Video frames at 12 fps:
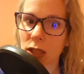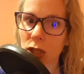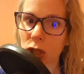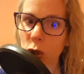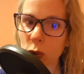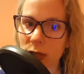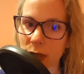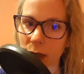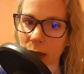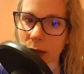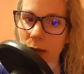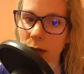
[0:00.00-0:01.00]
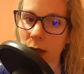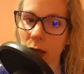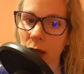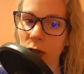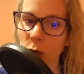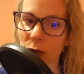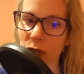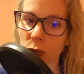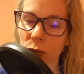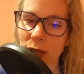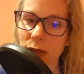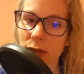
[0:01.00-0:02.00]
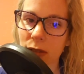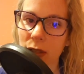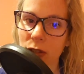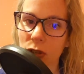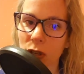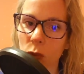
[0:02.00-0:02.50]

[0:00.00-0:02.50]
loosen it. With the ring sling, you're going